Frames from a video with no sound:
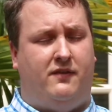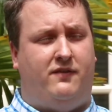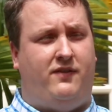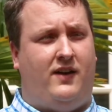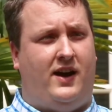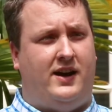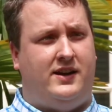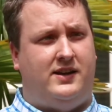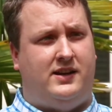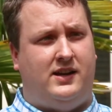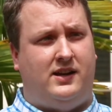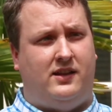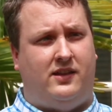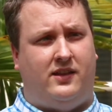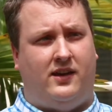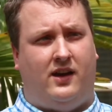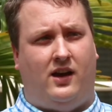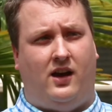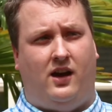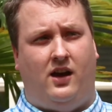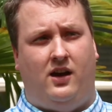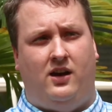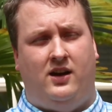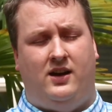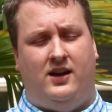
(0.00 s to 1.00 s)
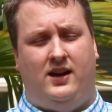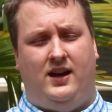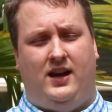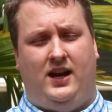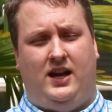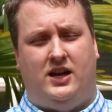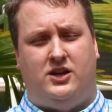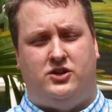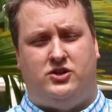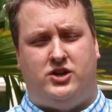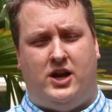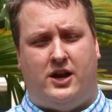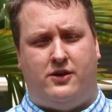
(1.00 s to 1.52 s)
the finding that
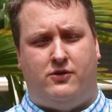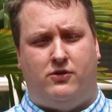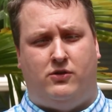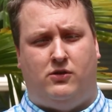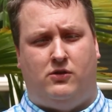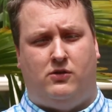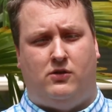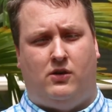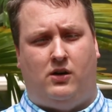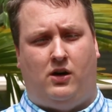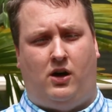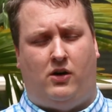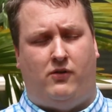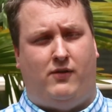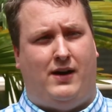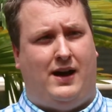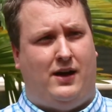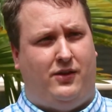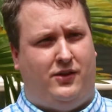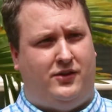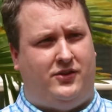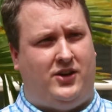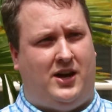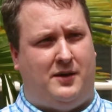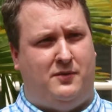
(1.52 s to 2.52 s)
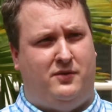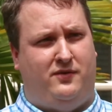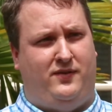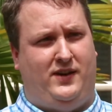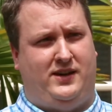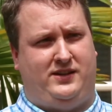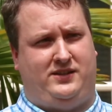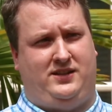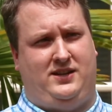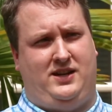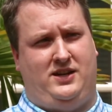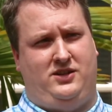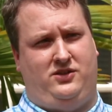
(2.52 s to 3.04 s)
in general, around the time of
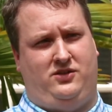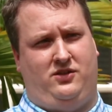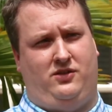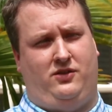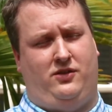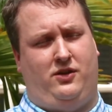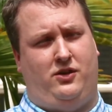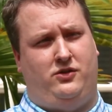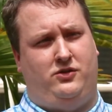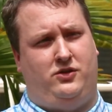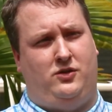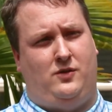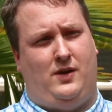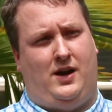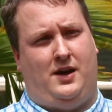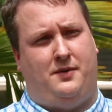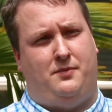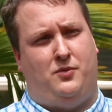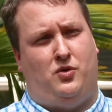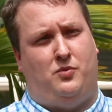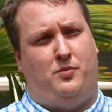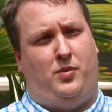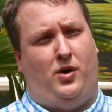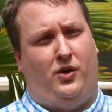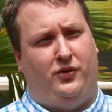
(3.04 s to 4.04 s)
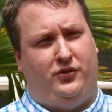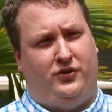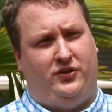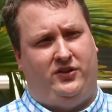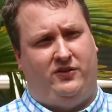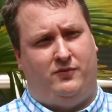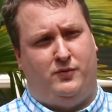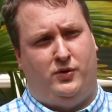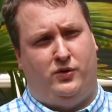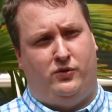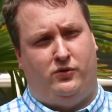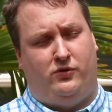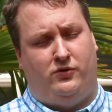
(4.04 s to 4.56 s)
vaccination, those who had more
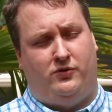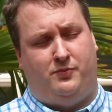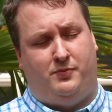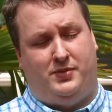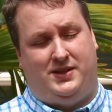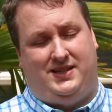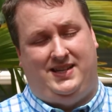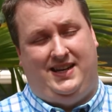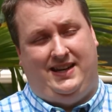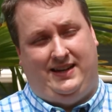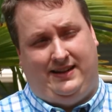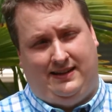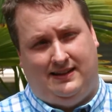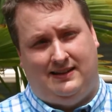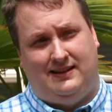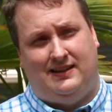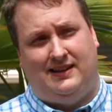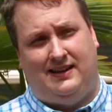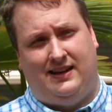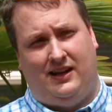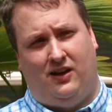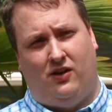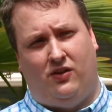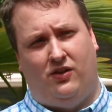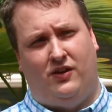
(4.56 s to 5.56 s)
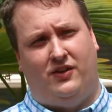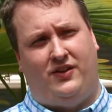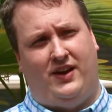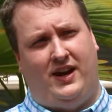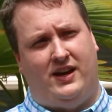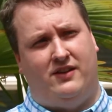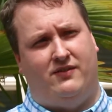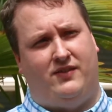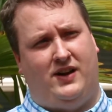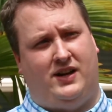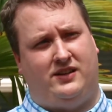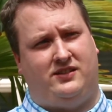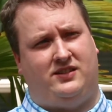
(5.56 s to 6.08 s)
positive moods, particularly on the
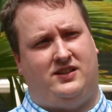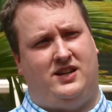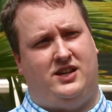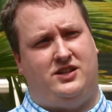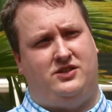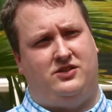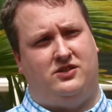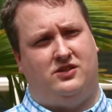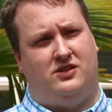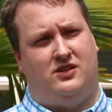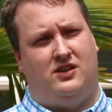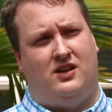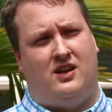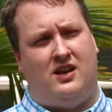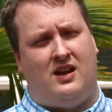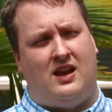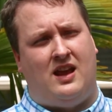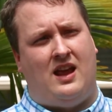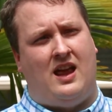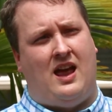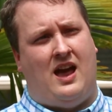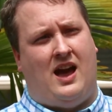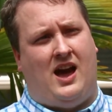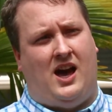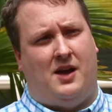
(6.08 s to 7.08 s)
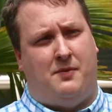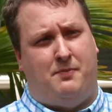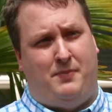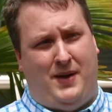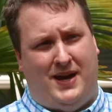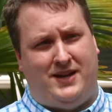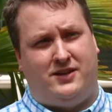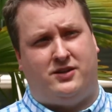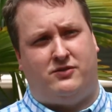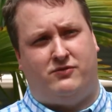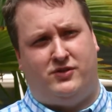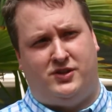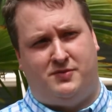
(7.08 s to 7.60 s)
day of vaccination, had
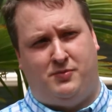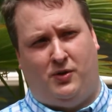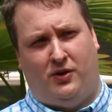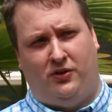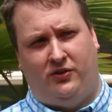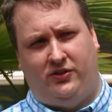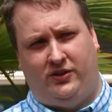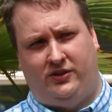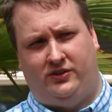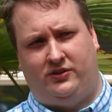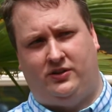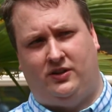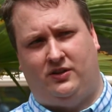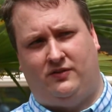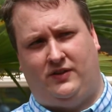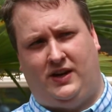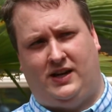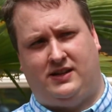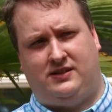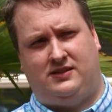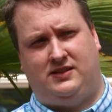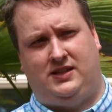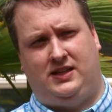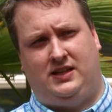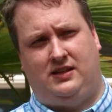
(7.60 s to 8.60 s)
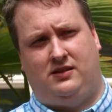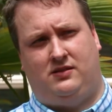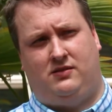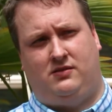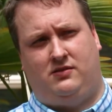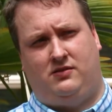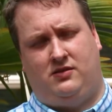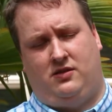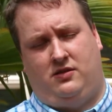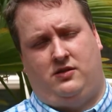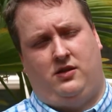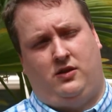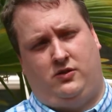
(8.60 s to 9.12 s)
better responses to the vaccine
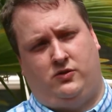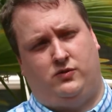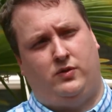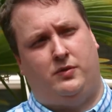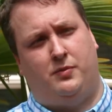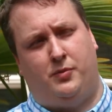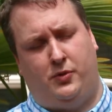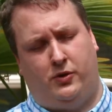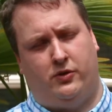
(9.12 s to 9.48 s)
than those with